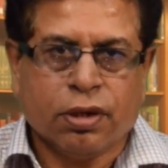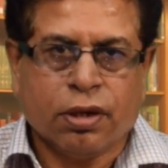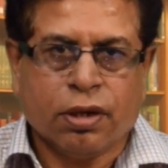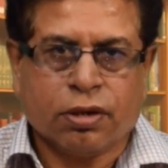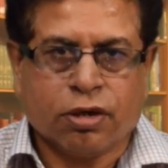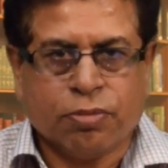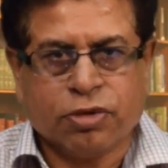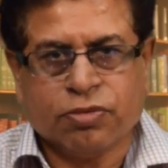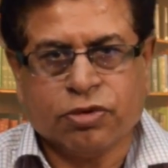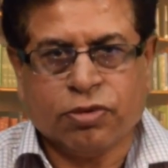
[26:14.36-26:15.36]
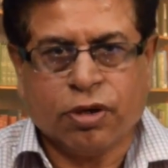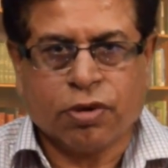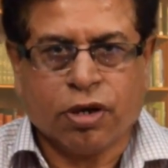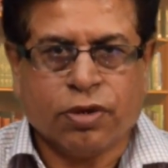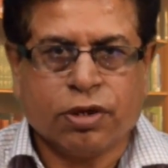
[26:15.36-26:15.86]
topics which we
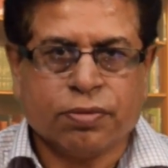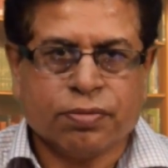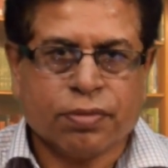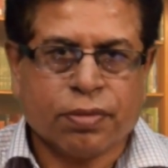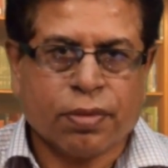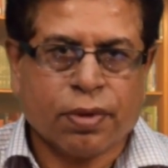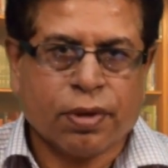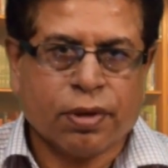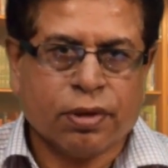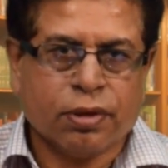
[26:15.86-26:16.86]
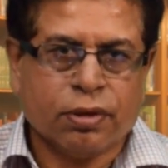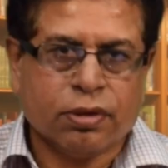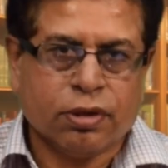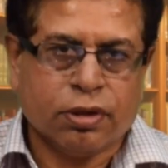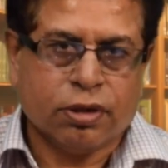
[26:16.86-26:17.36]
have covered
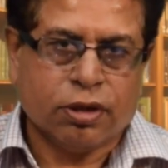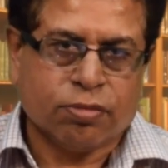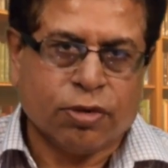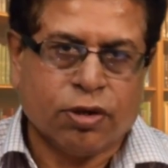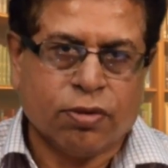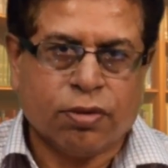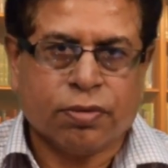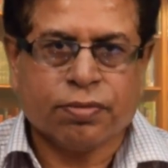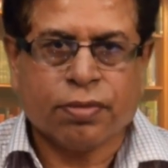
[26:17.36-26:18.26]
in this module.